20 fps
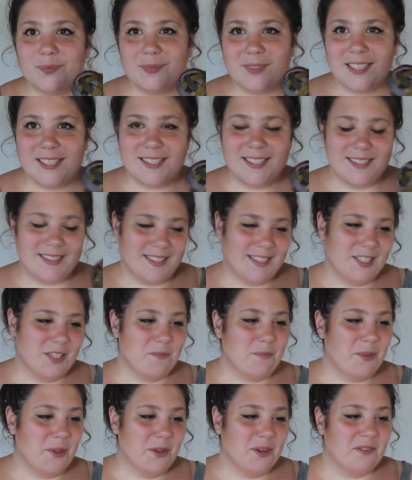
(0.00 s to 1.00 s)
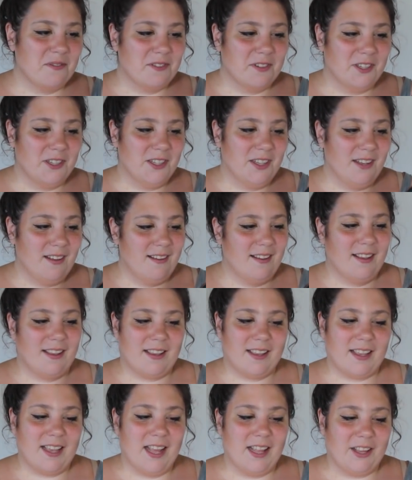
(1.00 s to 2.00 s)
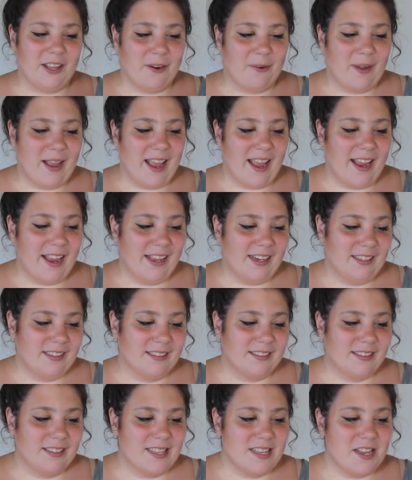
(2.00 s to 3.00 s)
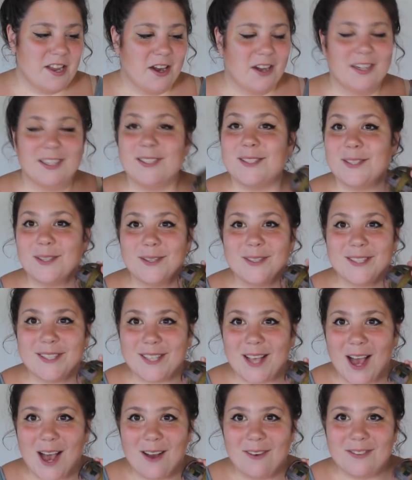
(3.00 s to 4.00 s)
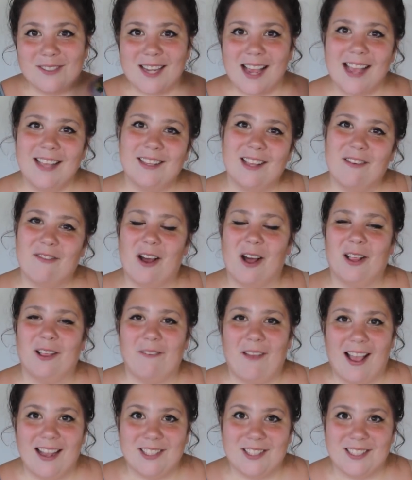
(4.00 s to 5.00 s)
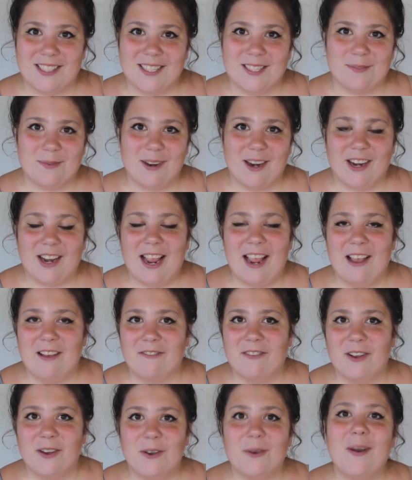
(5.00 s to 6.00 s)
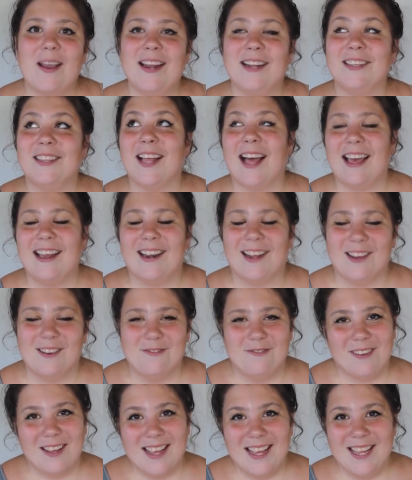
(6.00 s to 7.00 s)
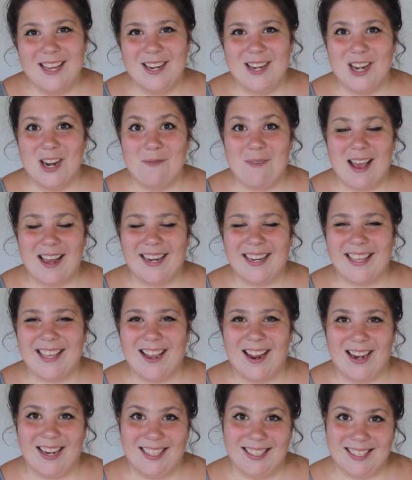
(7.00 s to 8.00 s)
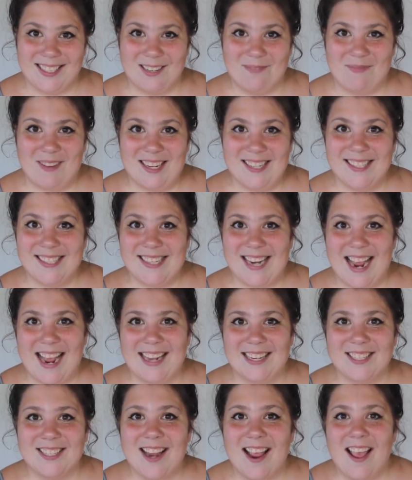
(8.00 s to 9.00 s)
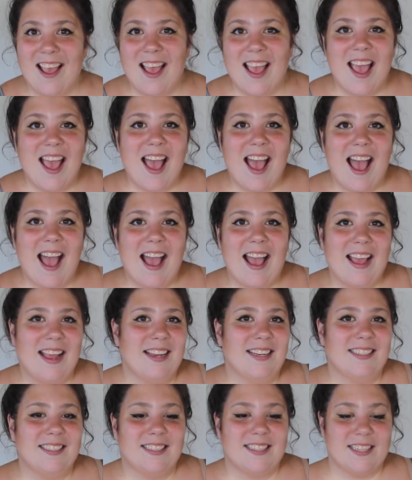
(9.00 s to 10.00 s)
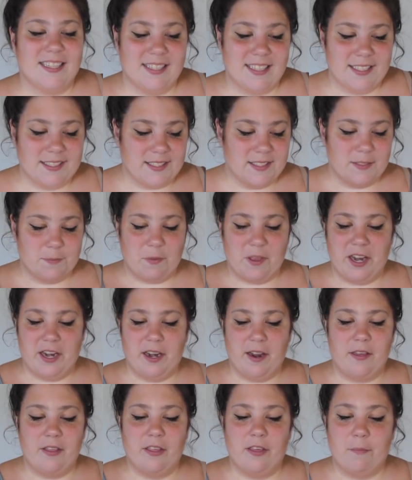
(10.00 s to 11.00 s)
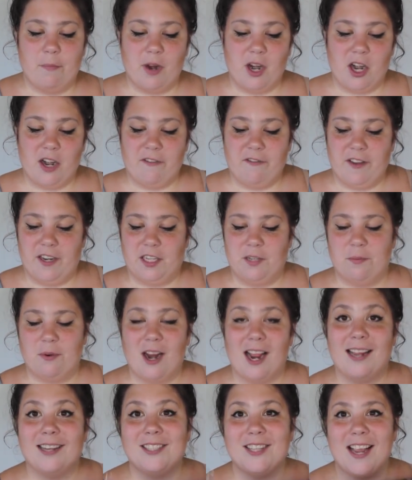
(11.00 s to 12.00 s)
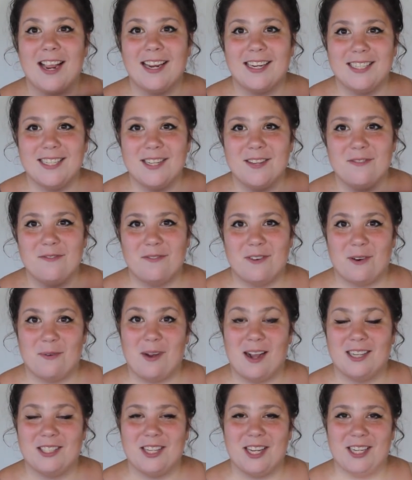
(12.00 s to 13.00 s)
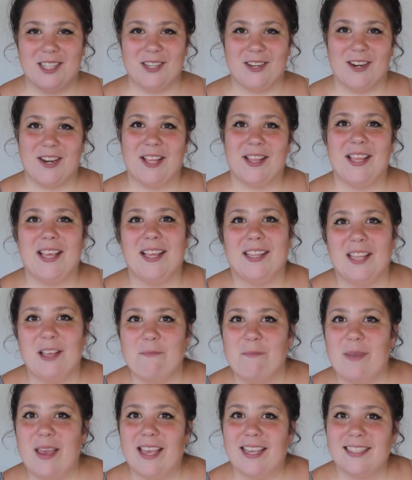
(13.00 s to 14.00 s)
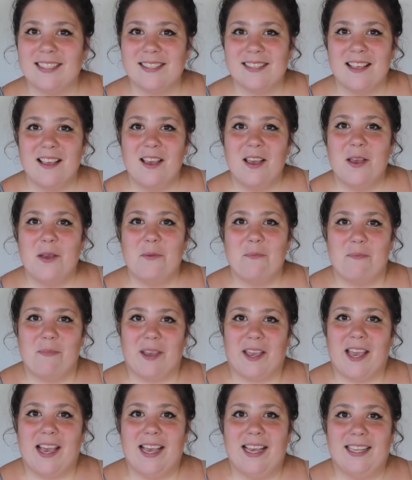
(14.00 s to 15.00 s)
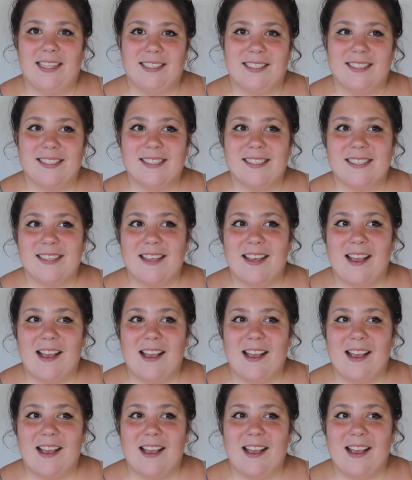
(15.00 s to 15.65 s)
This is such a beautiful colorway and the yarn is so soft. I love all of Ashley's work. I have quite a lot of Nomadic yarns in my stash, and this has been the perfect project for watching during the Olympics because